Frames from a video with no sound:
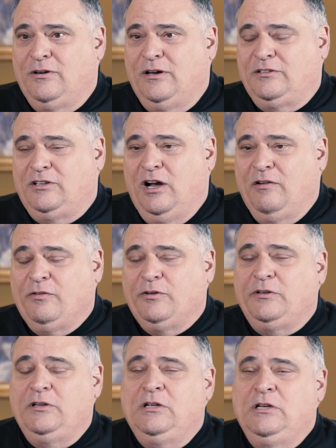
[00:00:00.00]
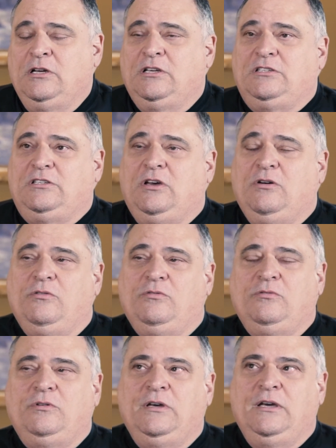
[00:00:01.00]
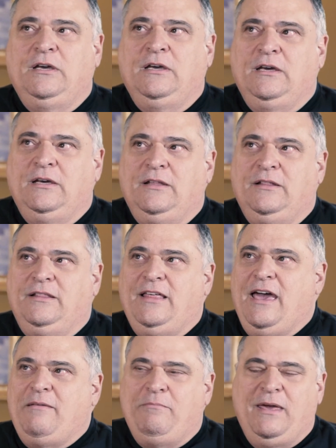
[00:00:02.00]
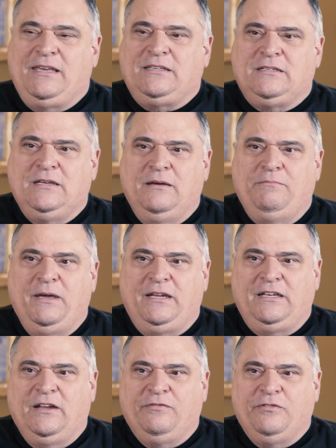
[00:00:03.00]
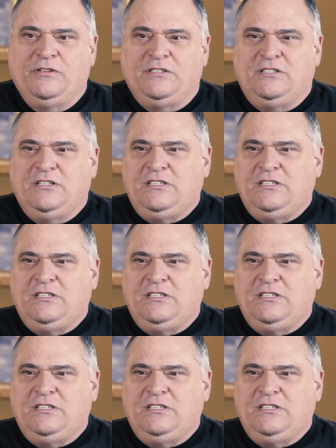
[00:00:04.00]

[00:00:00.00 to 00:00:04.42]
uncovered? So that makes a big difference.